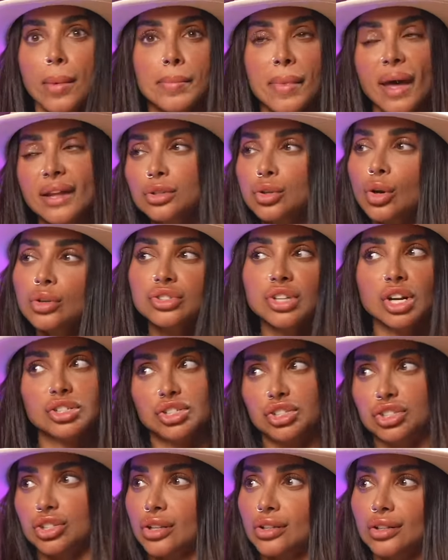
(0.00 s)
Men don't judge
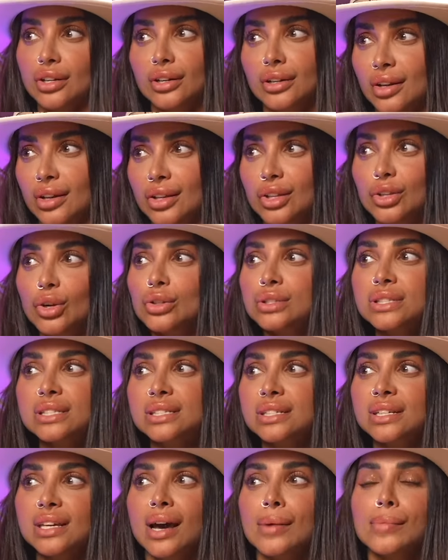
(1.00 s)
each other. You don't
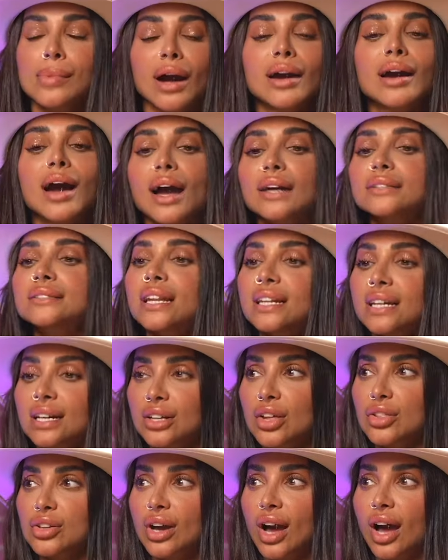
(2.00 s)
see a guy telling
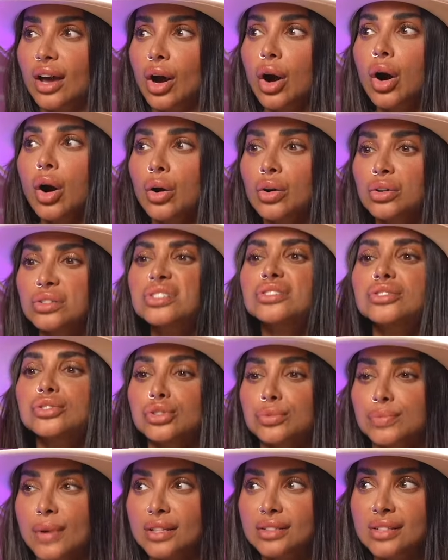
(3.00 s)
another guy, oh, did you
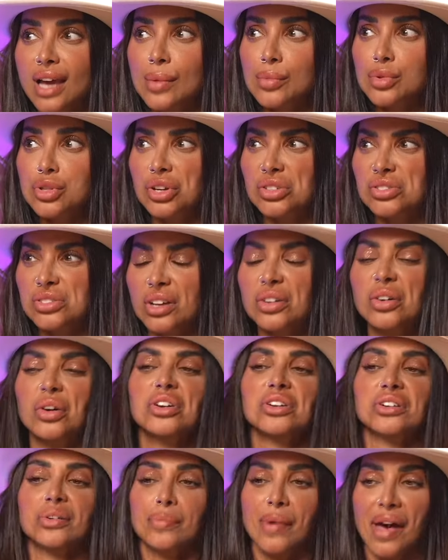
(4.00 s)
spend time with your son? Oh,
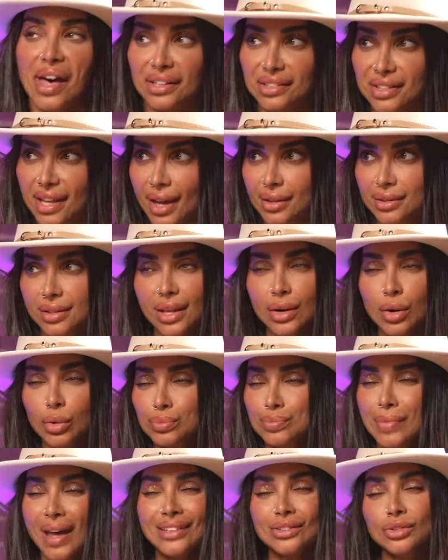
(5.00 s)
you're a bad dad.
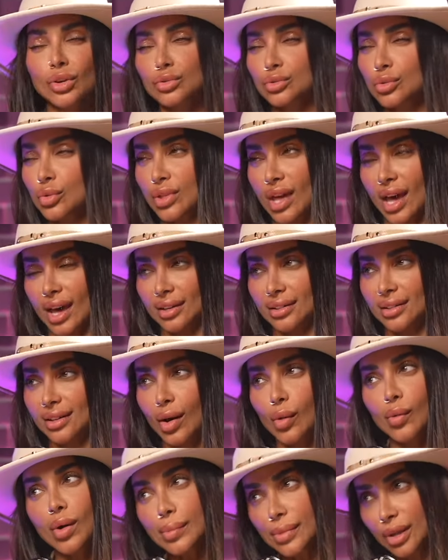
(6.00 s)
Men don't do that.
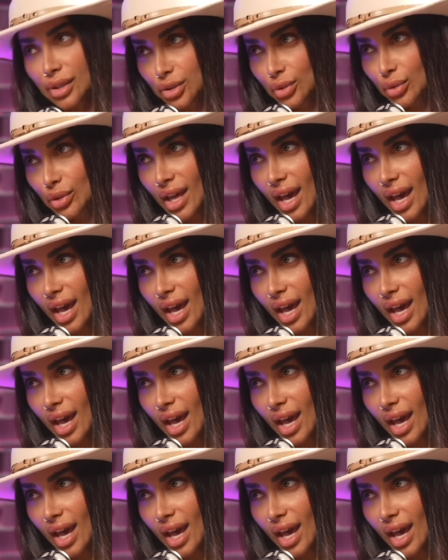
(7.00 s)
Women do